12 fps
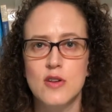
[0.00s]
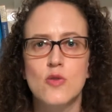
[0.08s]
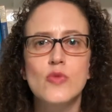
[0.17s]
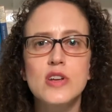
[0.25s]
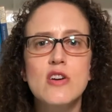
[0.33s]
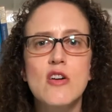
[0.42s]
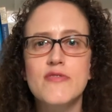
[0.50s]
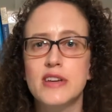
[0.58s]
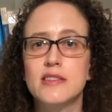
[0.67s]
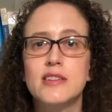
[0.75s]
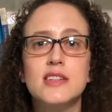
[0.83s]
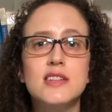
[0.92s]
We know that
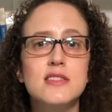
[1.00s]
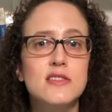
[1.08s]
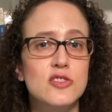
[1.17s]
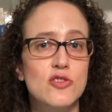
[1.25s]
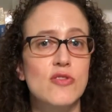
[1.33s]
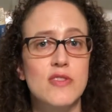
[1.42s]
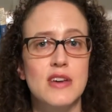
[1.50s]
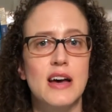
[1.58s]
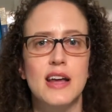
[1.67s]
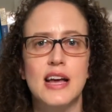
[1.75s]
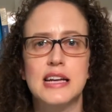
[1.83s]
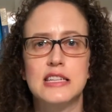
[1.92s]
teens during that
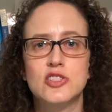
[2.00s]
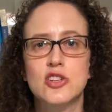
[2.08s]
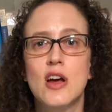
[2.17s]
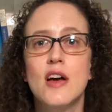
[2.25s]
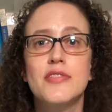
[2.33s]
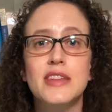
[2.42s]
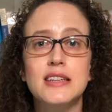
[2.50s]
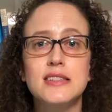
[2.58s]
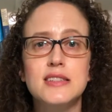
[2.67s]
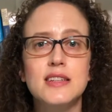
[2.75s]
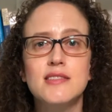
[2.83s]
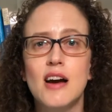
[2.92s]
age, that's
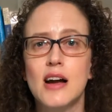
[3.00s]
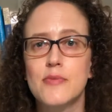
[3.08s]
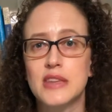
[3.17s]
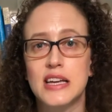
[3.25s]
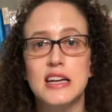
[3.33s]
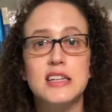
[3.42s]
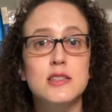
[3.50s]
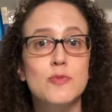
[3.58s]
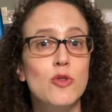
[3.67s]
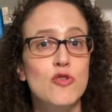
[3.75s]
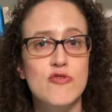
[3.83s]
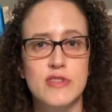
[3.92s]
the time they
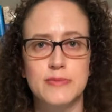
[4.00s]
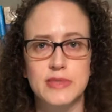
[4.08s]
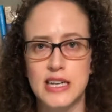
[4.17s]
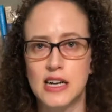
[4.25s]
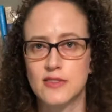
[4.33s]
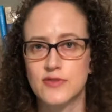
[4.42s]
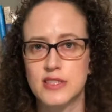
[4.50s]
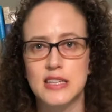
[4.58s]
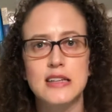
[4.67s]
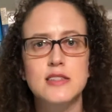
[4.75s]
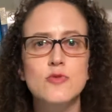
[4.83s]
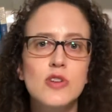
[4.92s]
explore themselves.
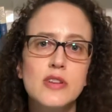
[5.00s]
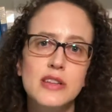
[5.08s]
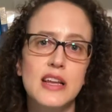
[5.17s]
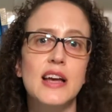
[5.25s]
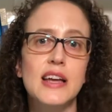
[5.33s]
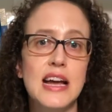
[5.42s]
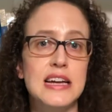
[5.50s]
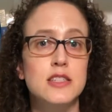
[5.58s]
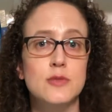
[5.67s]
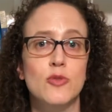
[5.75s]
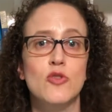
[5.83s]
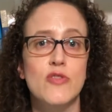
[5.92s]
That's where they
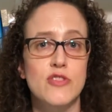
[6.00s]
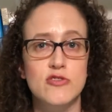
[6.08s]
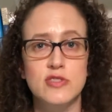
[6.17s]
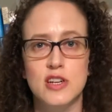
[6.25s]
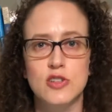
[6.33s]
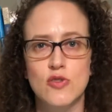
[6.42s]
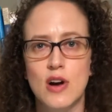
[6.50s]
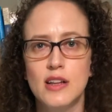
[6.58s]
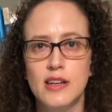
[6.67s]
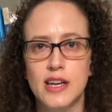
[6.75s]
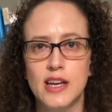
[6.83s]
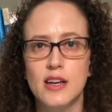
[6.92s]
explore their
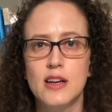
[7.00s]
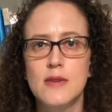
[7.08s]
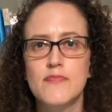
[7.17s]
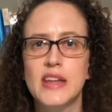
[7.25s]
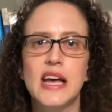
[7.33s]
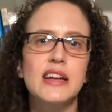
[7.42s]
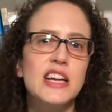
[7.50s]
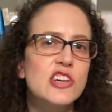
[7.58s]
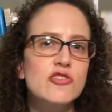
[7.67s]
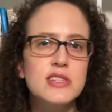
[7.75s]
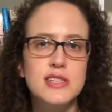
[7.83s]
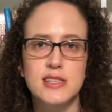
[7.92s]
sexuality. And here
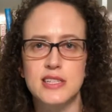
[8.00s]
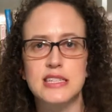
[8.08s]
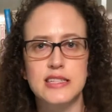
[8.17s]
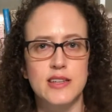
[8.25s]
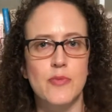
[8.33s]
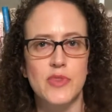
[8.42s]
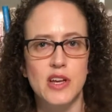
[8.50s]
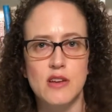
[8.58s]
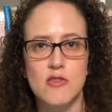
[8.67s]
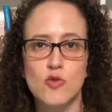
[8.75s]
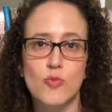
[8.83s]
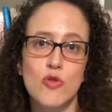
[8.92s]
they see something
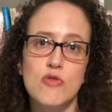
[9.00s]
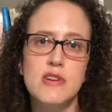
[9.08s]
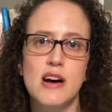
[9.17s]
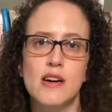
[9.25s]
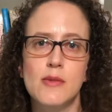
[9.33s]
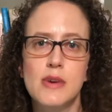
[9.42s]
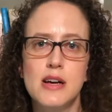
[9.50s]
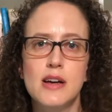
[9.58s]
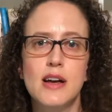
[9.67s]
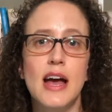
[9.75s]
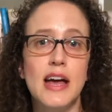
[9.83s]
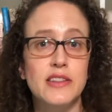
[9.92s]
on Pornhub
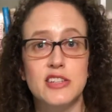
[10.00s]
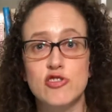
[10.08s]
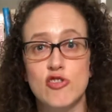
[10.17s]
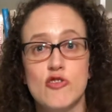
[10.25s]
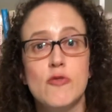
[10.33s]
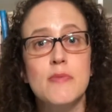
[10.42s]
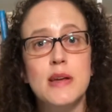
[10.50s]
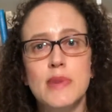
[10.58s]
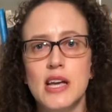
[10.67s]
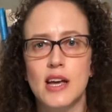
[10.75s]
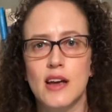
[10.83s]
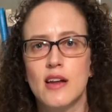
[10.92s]
and they start to
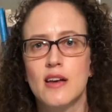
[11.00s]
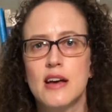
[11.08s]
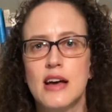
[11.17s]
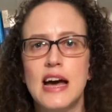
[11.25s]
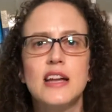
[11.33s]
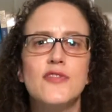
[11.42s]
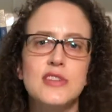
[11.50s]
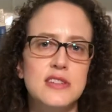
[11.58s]
mimic it. And if it's